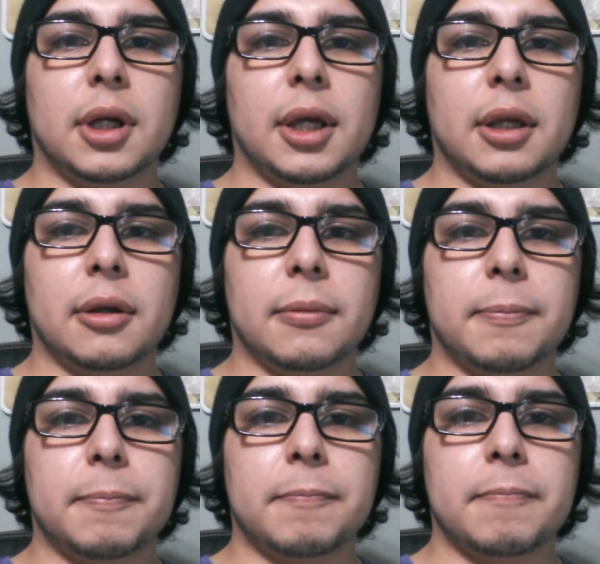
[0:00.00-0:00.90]
And
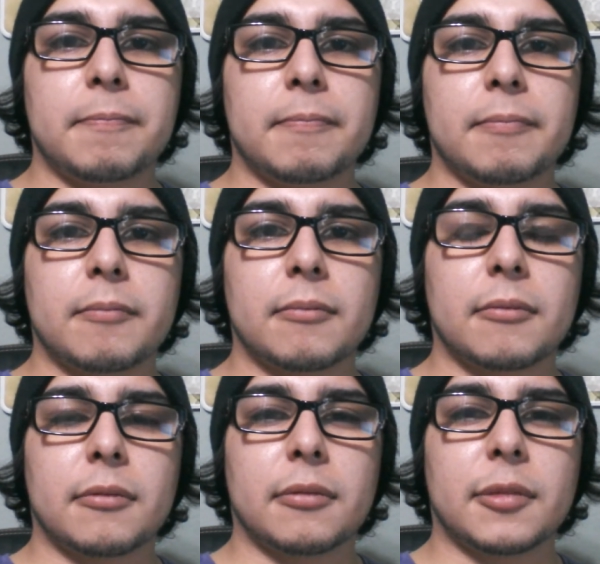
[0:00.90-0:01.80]

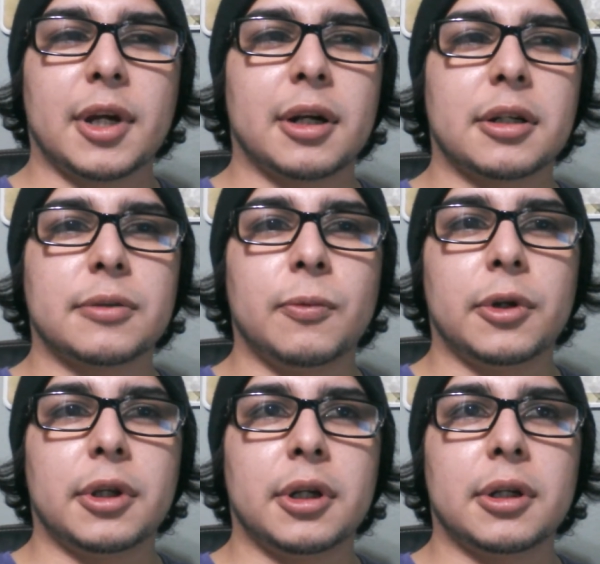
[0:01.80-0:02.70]
that hurts more
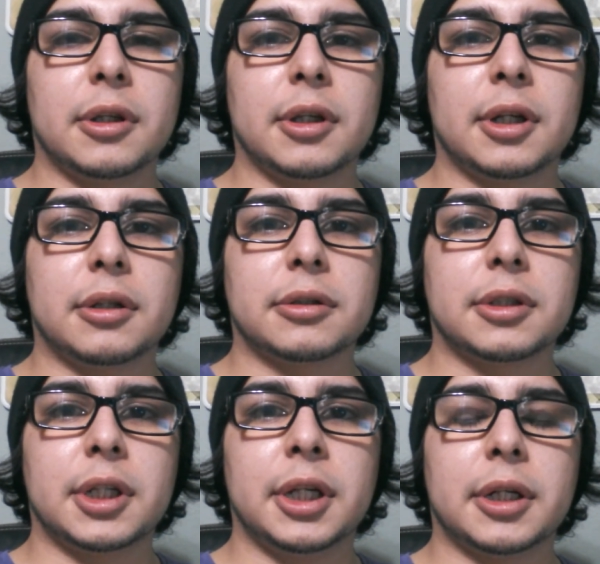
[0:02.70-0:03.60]
than anything else
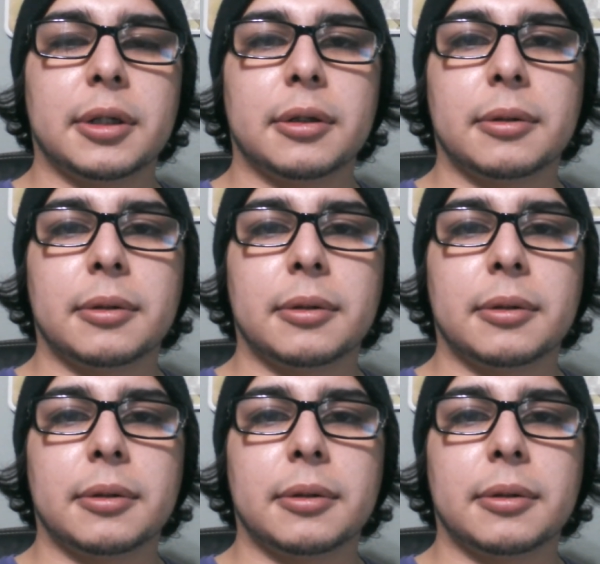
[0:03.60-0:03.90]
to hear.